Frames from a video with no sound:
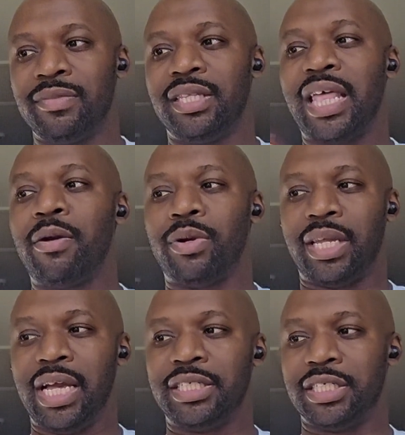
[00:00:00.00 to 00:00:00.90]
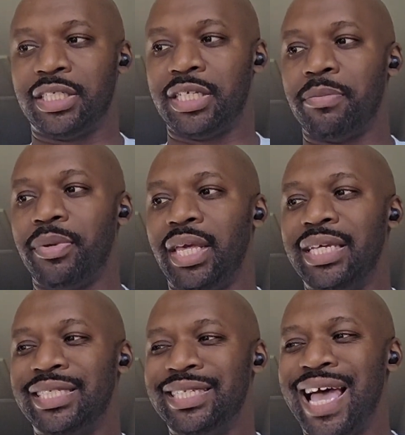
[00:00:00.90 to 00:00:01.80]
that relationship
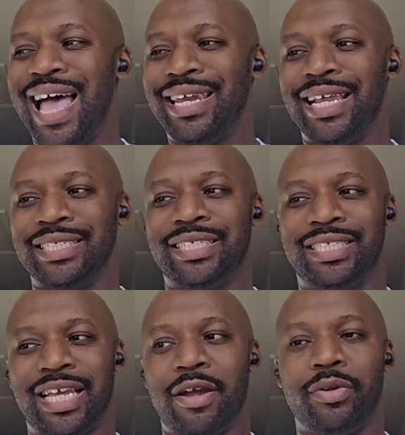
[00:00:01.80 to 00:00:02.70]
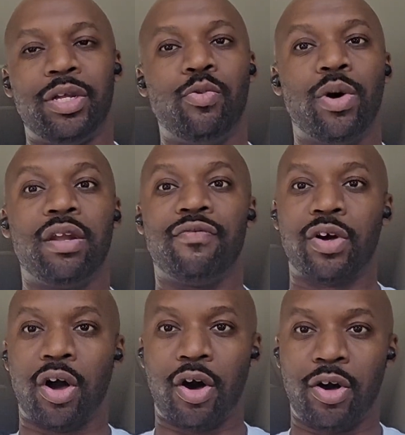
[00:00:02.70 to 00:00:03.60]
is not necessarily one of
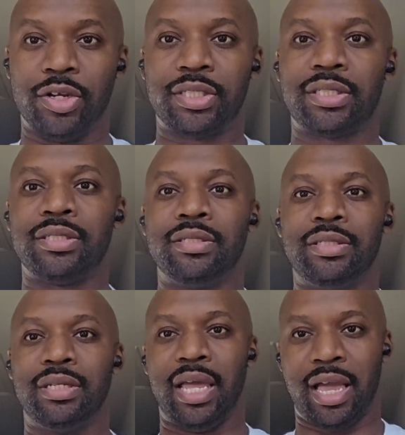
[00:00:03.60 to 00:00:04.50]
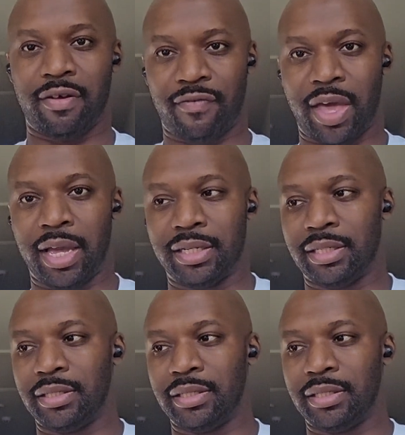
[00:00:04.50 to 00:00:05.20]
cause and effect.